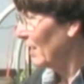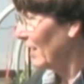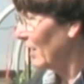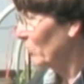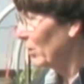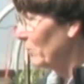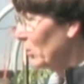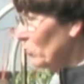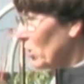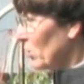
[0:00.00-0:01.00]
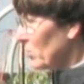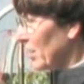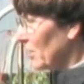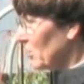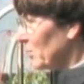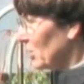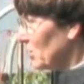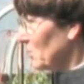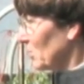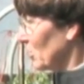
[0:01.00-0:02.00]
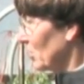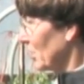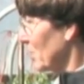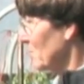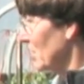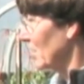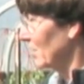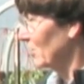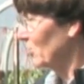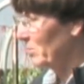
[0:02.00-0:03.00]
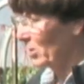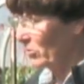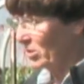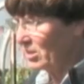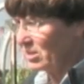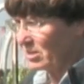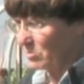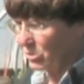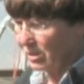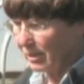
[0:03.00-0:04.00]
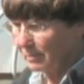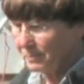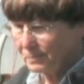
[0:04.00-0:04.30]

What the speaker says: And we would grow salad mix in the wintertime and tomatoes in the summertime.